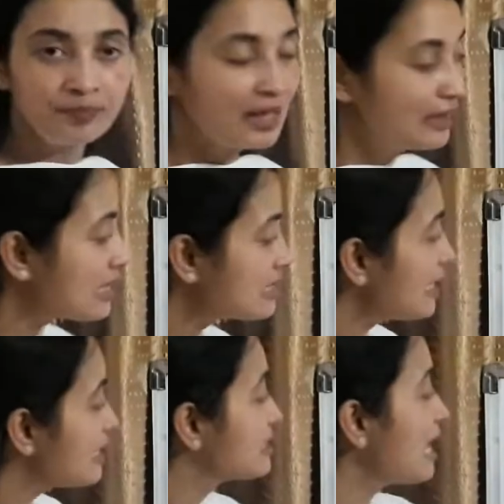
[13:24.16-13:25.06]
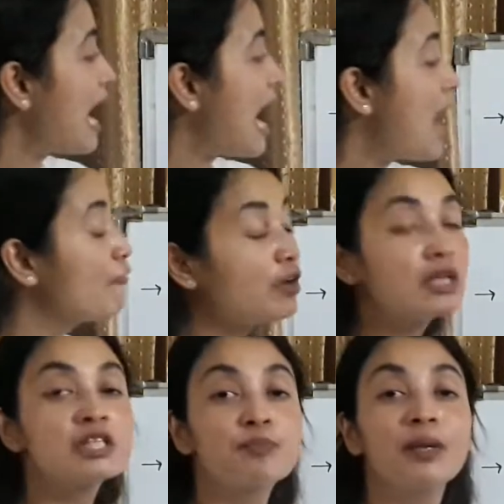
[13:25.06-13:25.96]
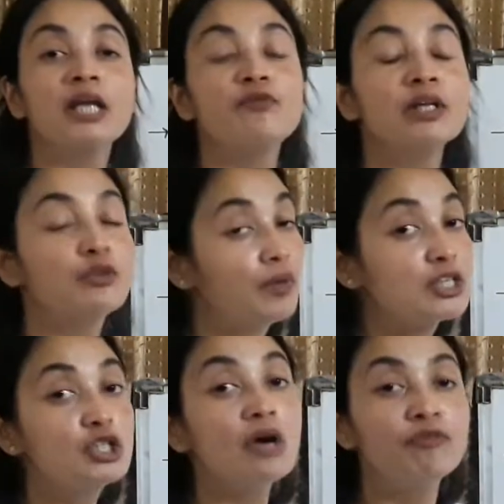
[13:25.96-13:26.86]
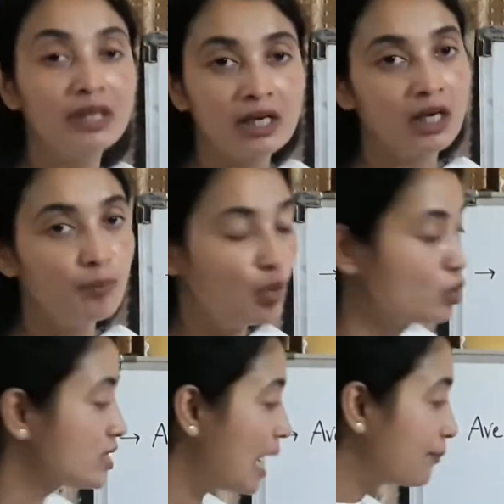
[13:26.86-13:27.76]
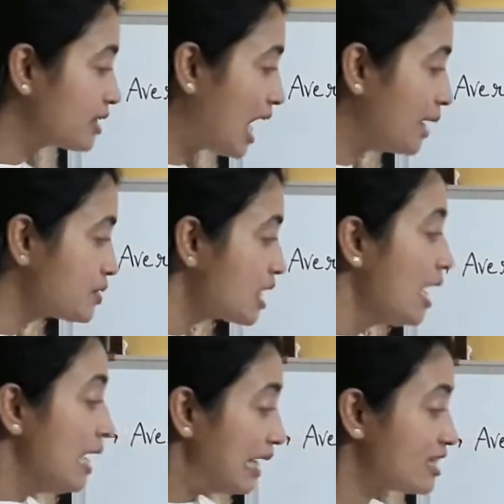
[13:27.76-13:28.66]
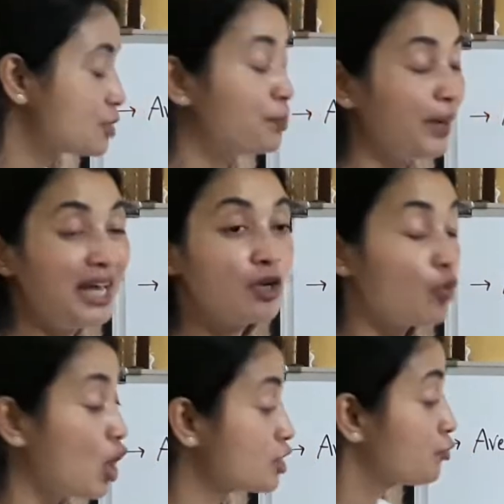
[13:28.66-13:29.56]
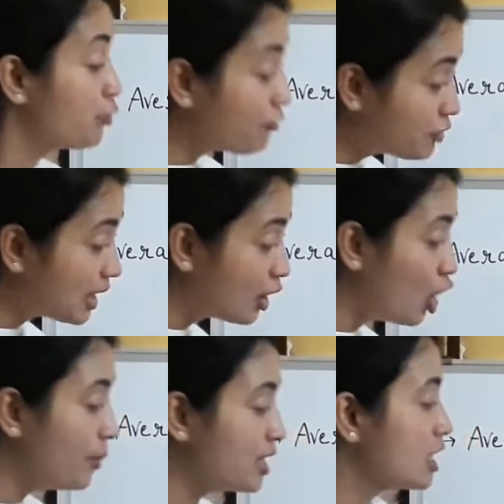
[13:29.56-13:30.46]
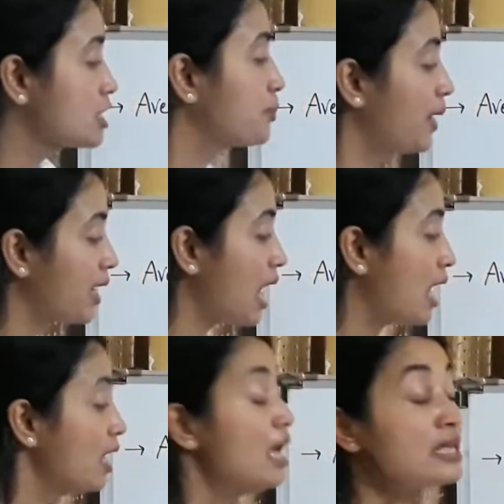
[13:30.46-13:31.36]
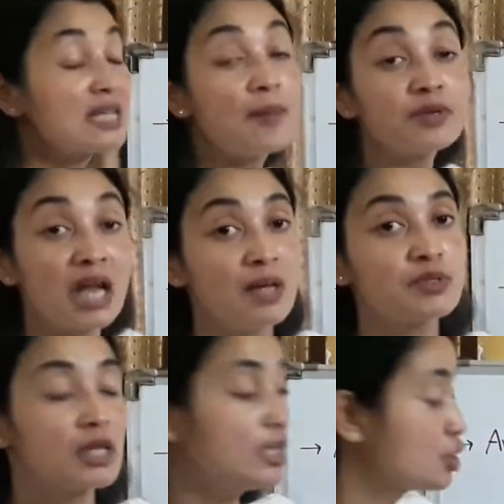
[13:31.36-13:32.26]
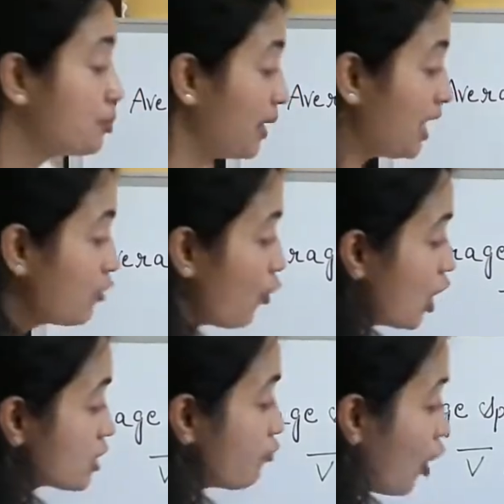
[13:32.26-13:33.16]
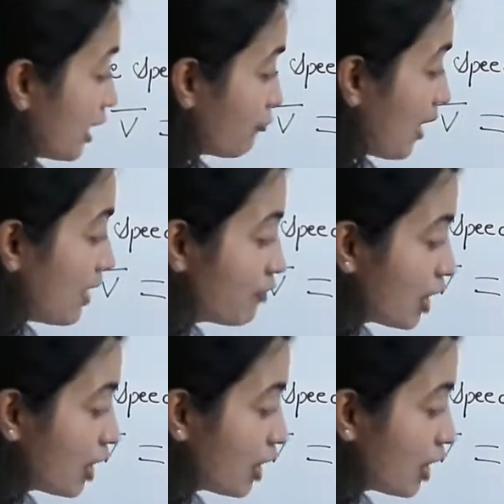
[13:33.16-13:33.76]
This is the average speed with which the vehicle moved. Sometimes its speed was 50 kilometers per hour. Sometimes its speed was 45